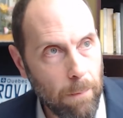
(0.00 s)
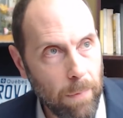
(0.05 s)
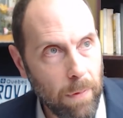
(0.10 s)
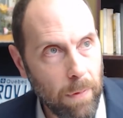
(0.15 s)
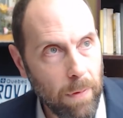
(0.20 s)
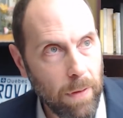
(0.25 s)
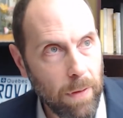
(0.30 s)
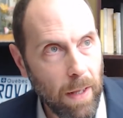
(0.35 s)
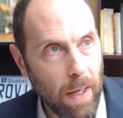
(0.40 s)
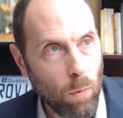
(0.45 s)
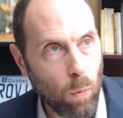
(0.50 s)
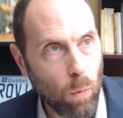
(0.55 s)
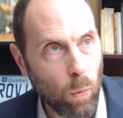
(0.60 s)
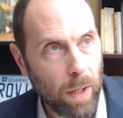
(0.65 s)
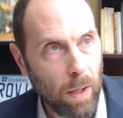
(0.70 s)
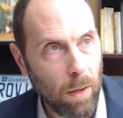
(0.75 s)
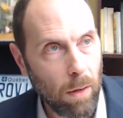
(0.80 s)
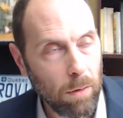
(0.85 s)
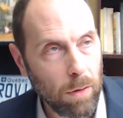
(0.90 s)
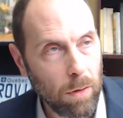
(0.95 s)
they
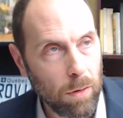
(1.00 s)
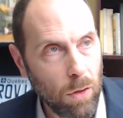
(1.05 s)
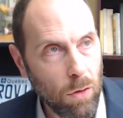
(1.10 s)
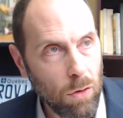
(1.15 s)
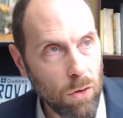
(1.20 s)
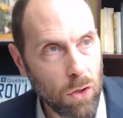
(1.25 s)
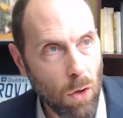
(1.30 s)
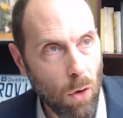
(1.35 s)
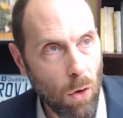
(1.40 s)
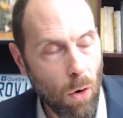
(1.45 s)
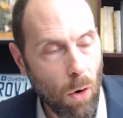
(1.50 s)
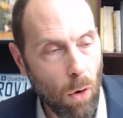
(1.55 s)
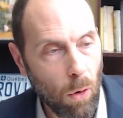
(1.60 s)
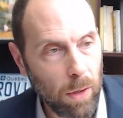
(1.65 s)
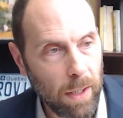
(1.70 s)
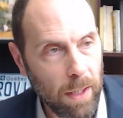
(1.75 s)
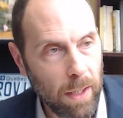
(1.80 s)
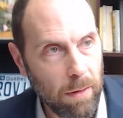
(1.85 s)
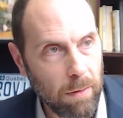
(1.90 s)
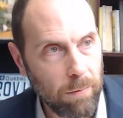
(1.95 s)
will do so
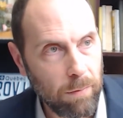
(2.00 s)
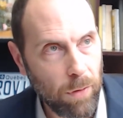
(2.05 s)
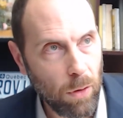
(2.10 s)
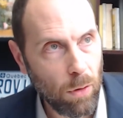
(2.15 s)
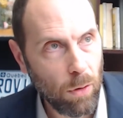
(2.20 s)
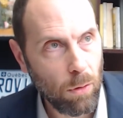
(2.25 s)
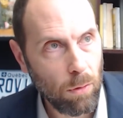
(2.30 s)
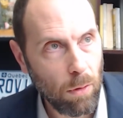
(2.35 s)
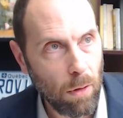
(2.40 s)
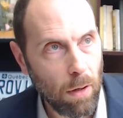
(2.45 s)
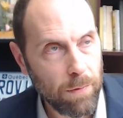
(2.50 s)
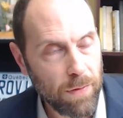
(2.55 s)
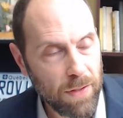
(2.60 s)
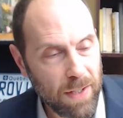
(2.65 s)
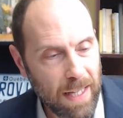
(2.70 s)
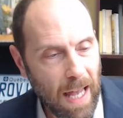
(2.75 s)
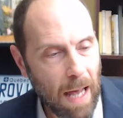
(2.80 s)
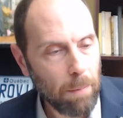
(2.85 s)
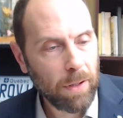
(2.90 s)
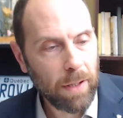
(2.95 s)
only in view of
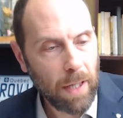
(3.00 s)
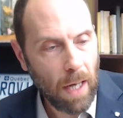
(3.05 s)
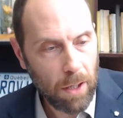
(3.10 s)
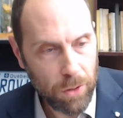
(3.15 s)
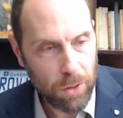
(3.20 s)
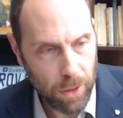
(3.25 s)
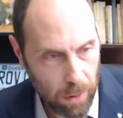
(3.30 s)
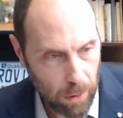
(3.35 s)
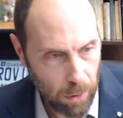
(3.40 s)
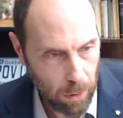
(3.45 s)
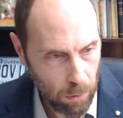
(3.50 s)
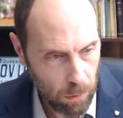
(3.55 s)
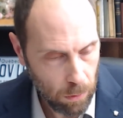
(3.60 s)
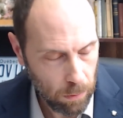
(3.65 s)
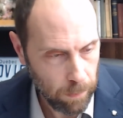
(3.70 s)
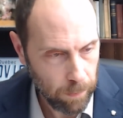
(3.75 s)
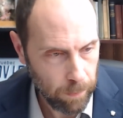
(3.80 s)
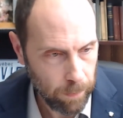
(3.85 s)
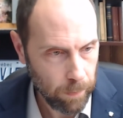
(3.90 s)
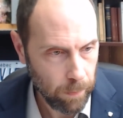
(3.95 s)
sabotaging you
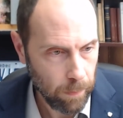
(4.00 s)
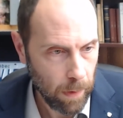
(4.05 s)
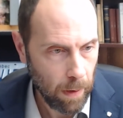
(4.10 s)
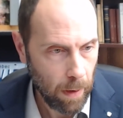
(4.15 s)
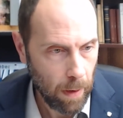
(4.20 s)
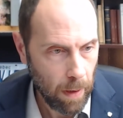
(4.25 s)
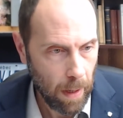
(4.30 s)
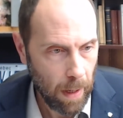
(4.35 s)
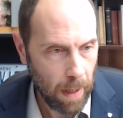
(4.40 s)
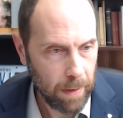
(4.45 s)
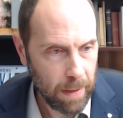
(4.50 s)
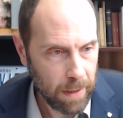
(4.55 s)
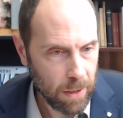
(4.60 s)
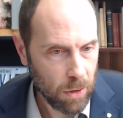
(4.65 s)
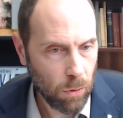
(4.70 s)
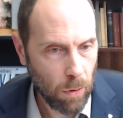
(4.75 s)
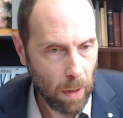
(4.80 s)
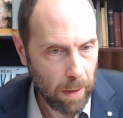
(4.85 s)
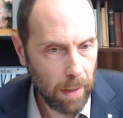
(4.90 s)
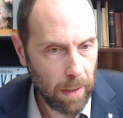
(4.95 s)
and
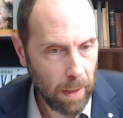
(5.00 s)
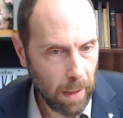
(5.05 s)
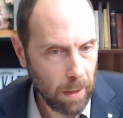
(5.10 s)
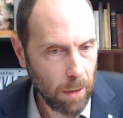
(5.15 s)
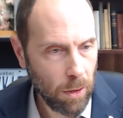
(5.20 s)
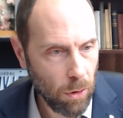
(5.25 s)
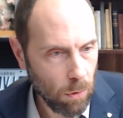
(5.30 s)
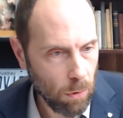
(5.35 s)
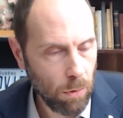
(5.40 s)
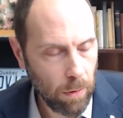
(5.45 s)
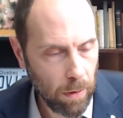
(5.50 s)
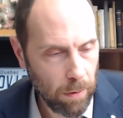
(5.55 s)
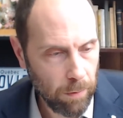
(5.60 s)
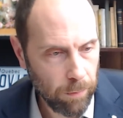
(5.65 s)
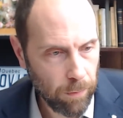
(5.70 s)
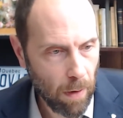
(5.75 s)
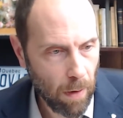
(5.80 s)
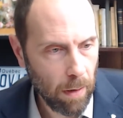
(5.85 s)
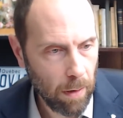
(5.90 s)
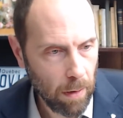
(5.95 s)
discrediting you in
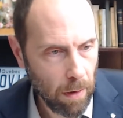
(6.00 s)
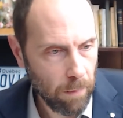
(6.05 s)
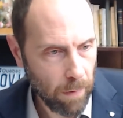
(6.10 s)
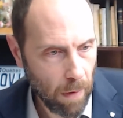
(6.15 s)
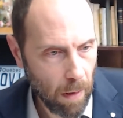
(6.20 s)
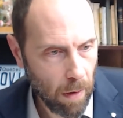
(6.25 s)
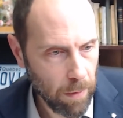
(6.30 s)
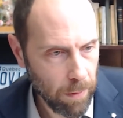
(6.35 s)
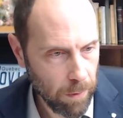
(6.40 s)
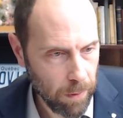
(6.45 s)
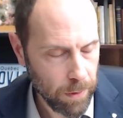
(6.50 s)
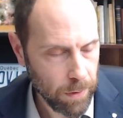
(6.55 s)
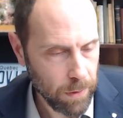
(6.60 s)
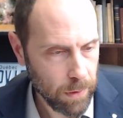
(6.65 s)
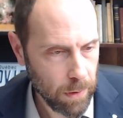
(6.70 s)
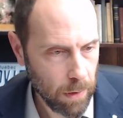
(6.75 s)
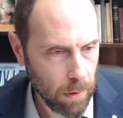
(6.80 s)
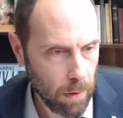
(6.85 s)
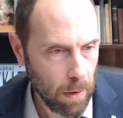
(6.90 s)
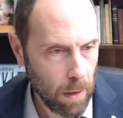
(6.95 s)
front of
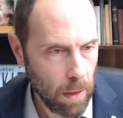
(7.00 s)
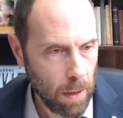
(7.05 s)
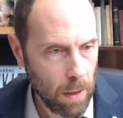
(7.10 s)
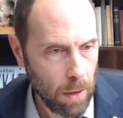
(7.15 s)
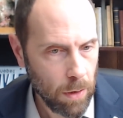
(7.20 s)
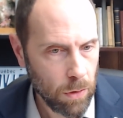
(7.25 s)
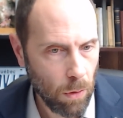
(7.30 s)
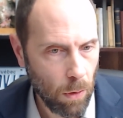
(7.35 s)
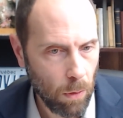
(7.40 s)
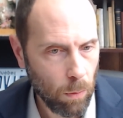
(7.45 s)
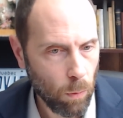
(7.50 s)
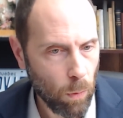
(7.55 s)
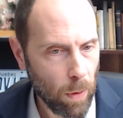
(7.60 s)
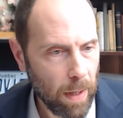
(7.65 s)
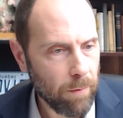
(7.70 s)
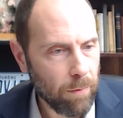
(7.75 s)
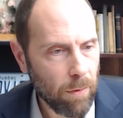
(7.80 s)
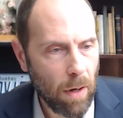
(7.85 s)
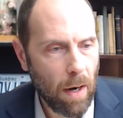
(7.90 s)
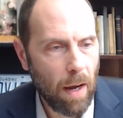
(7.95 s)
others. So
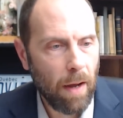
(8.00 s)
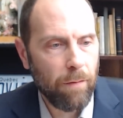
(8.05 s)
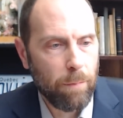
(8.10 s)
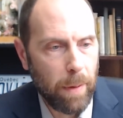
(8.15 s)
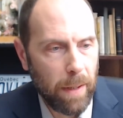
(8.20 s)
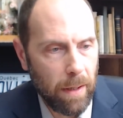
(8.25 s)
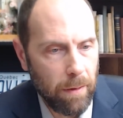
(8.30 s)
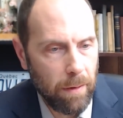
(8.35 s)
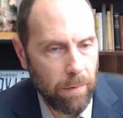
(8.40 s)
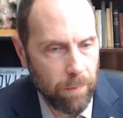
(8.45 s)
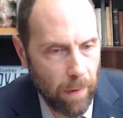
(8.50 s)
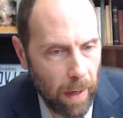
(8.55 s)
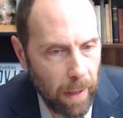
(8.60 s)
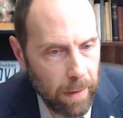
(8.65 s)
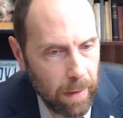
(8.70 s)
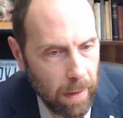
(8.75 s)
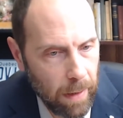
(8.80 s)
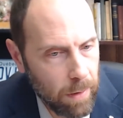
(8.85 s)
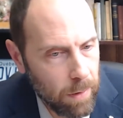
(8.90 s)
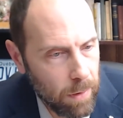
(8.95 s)
whenever I've been
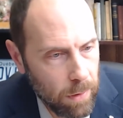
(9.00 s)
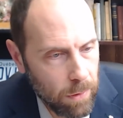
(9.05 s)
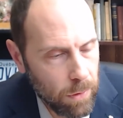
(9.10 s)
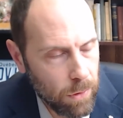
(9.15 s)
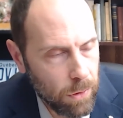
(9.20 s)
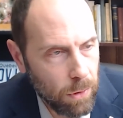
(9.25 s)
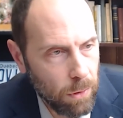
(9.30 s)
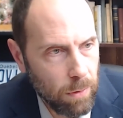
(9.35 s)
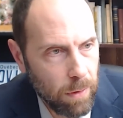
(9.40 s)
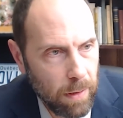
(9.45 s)
invited to